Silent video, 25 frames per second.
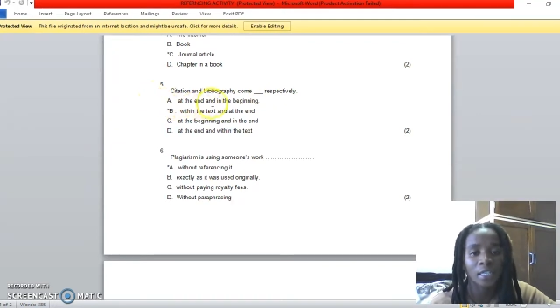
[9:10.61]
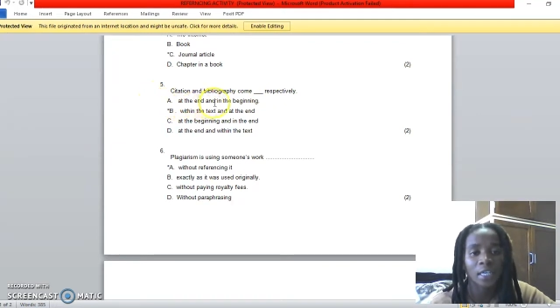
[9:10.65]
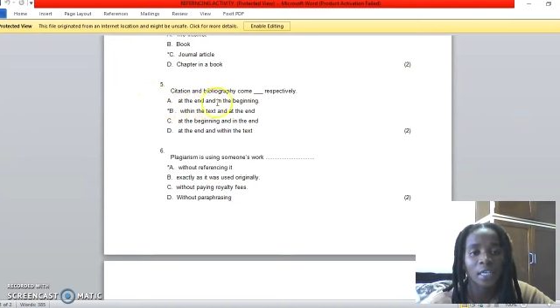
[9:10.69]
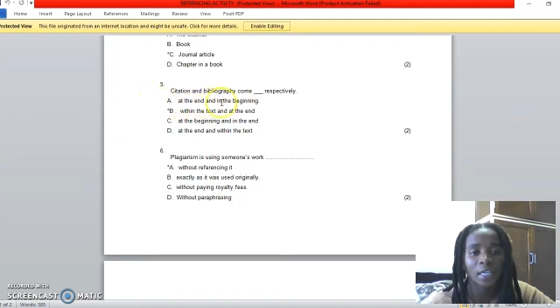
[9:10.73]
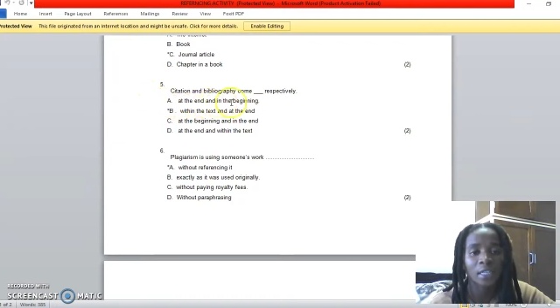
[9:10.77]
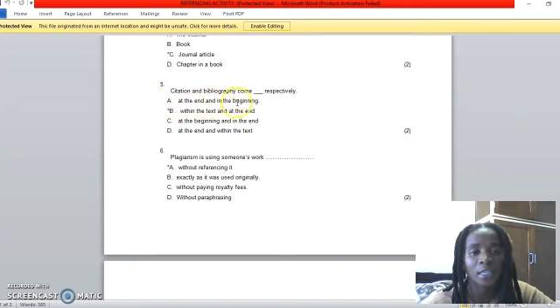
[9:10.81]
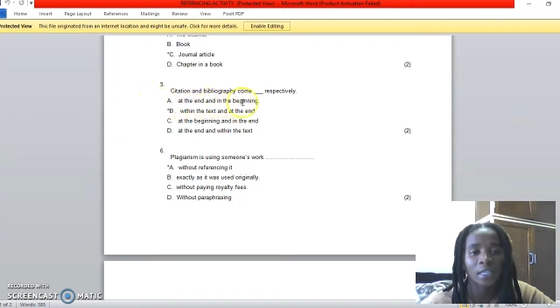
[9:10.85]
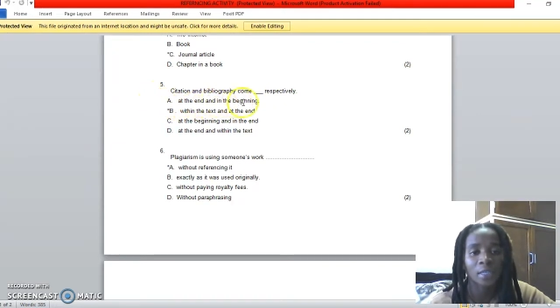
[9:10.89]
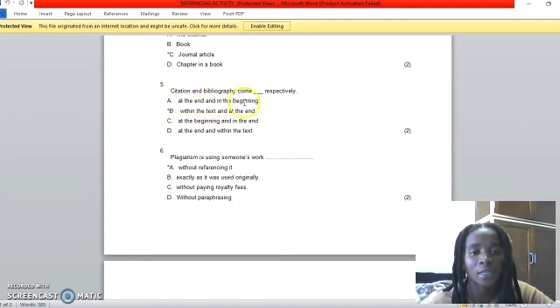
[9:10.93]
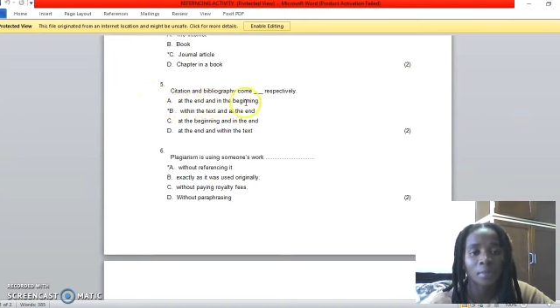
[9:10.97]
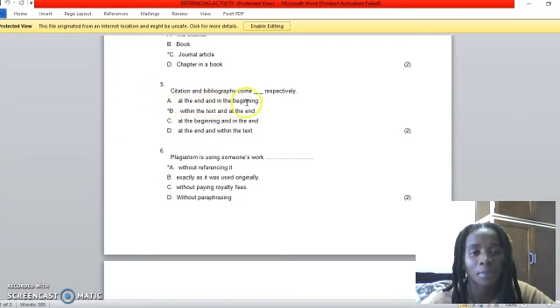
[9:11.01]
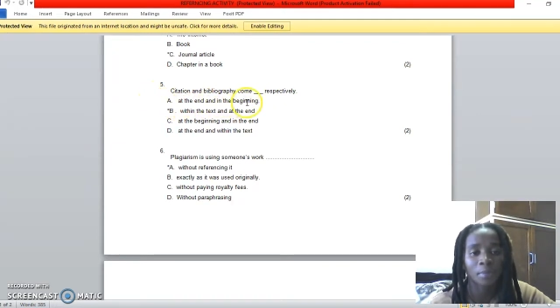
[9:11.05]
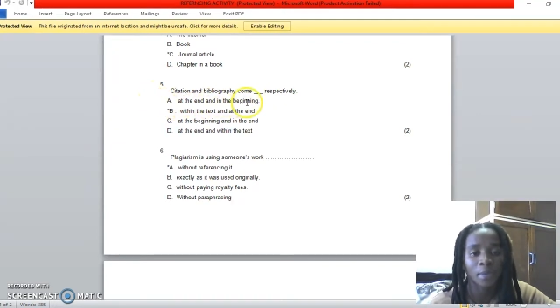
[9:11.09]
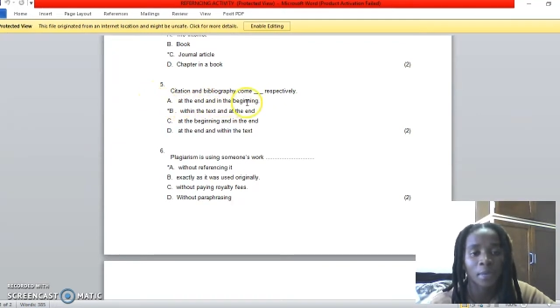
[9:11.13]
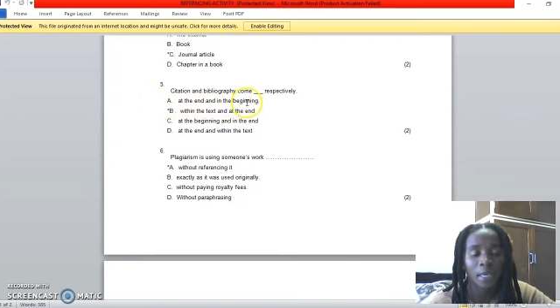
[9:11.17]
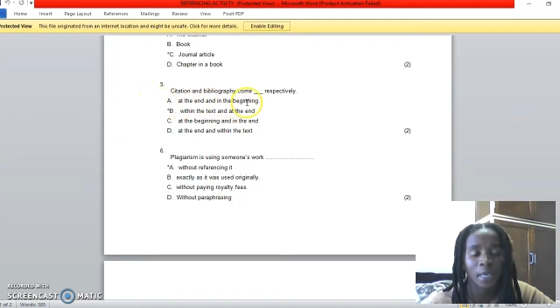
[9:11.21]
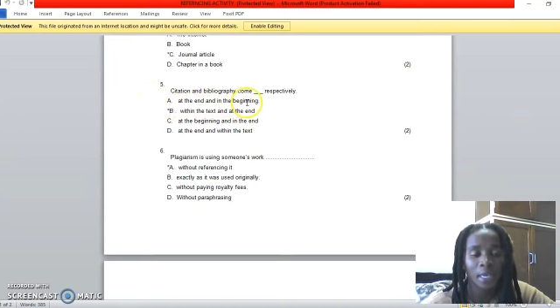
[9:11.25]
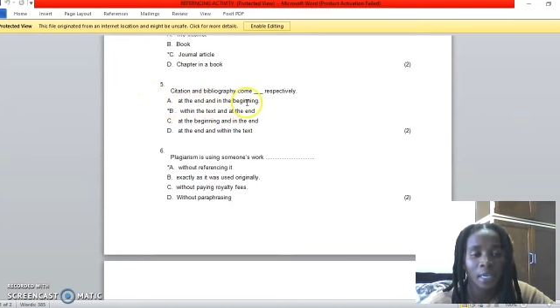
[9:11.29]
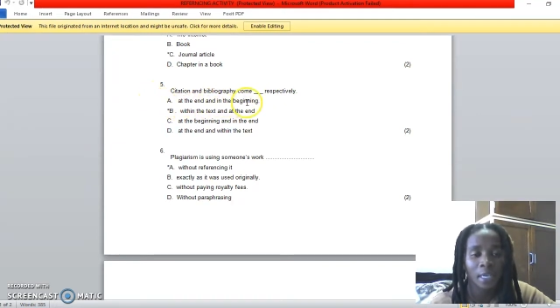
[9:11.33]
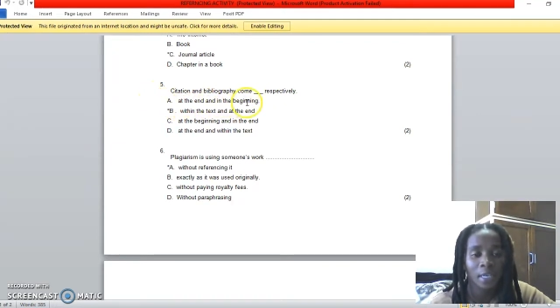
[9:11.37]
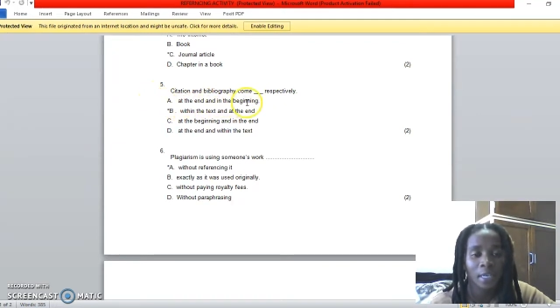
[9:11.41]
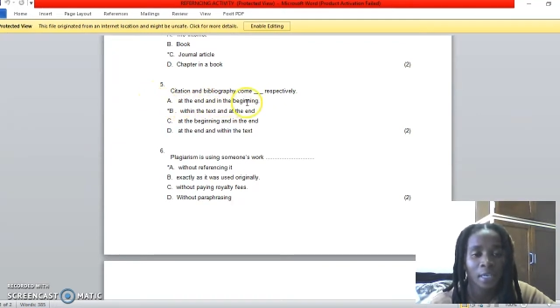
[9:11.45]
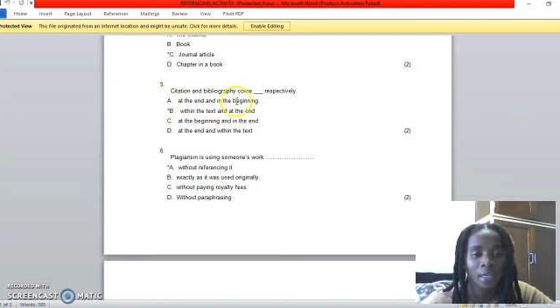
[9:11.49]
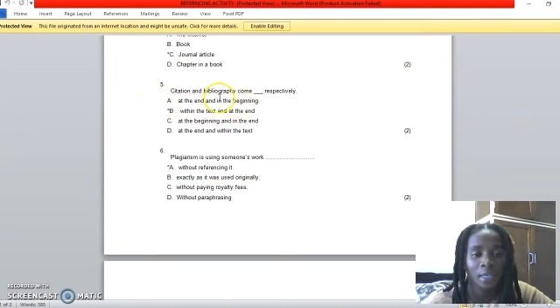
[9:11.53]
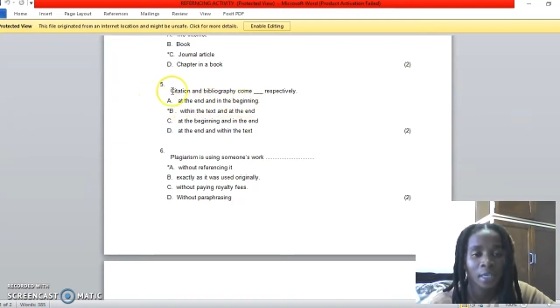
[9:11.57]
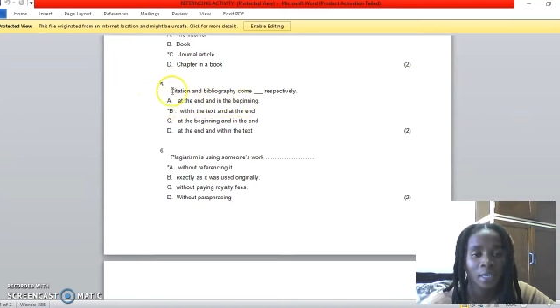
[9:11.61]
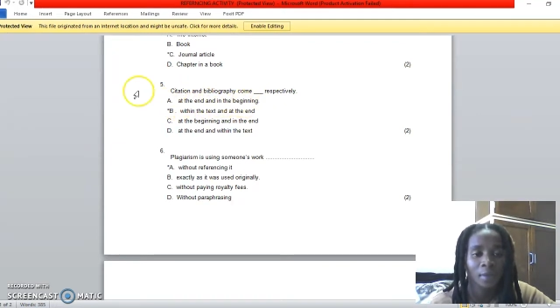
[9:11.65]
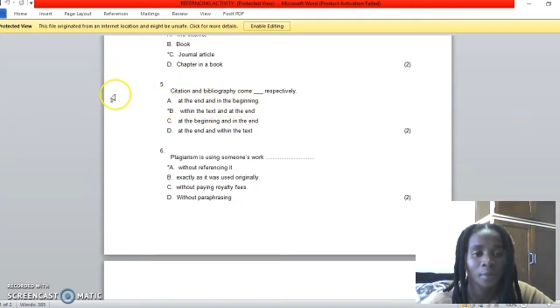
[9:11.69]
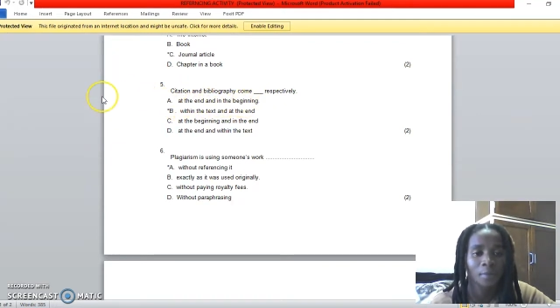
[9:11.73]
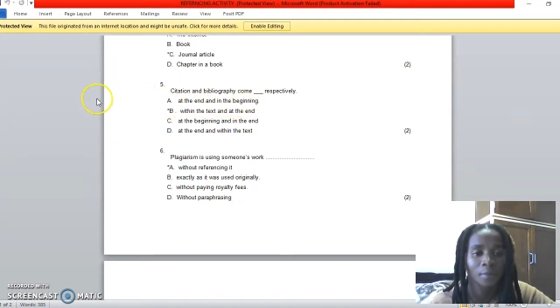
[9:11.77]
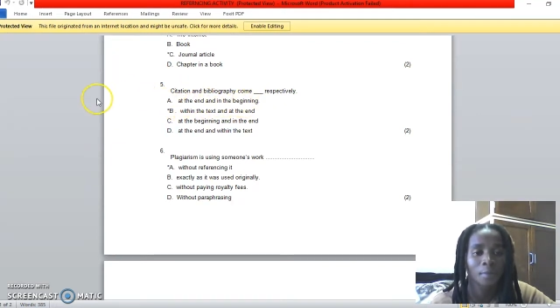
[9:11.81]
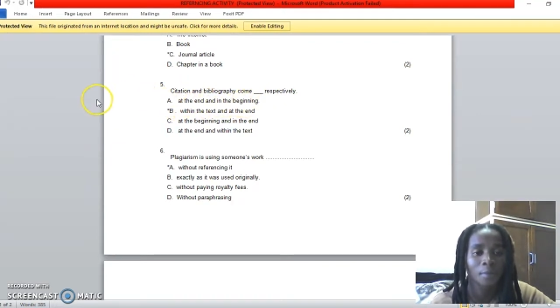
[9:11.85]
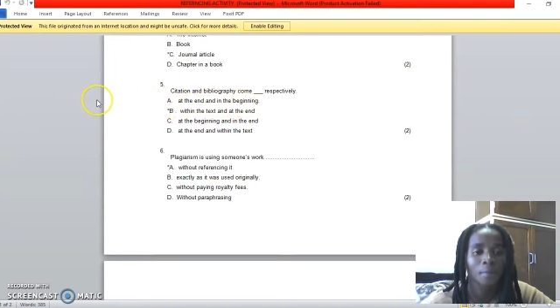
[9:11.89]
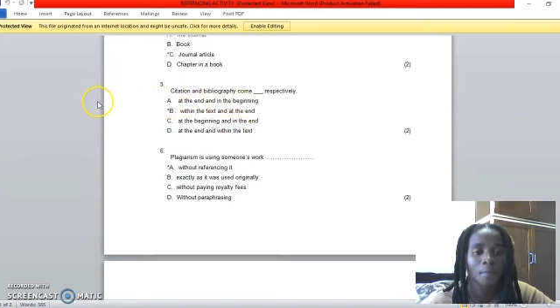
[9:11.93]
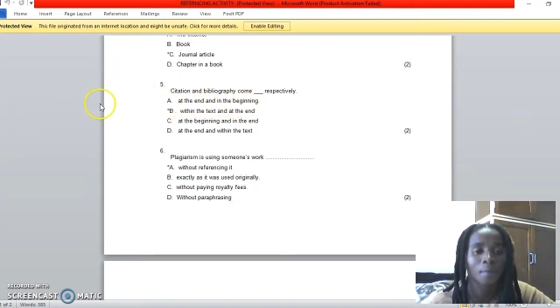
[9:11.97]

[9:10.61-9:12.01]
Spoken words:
in the beginning.